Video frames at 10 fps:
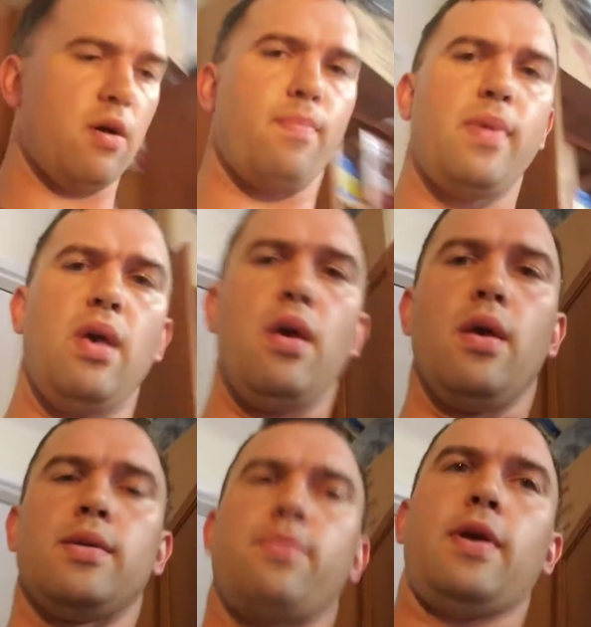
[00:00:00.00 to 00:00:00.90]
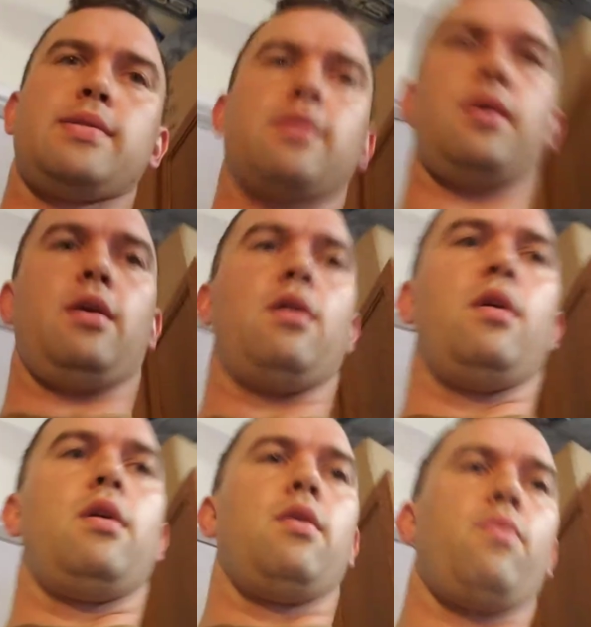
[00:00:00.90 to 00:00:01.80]
Um, it's basically
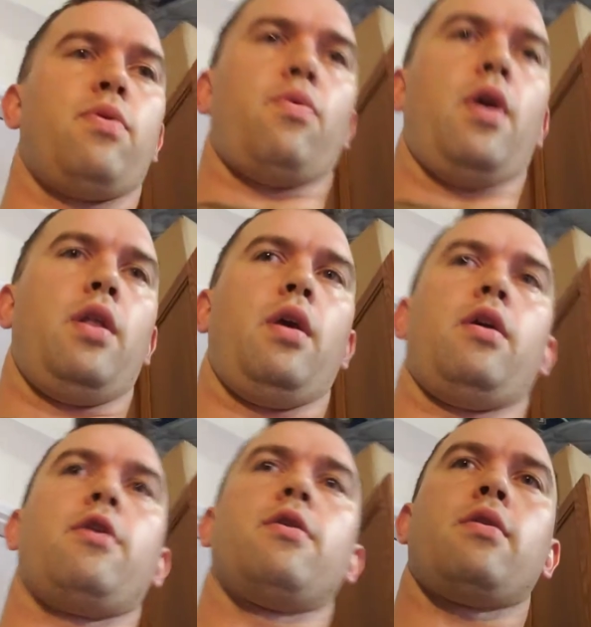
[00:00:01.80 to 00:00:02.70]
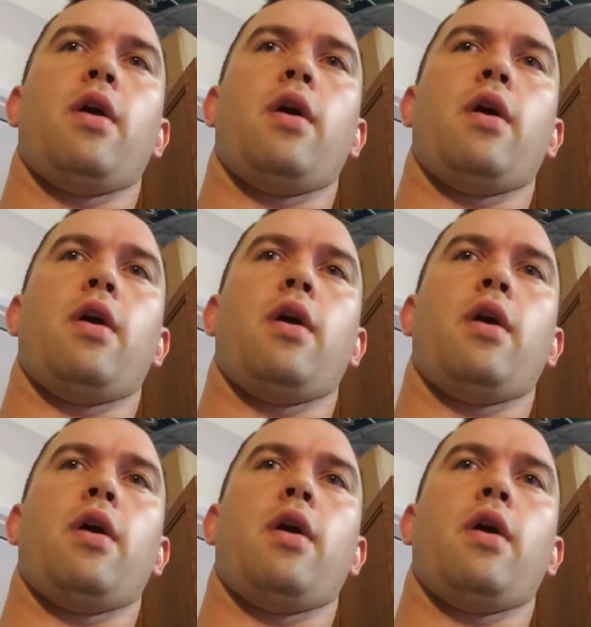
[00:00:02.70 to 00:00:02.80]
with the radiator.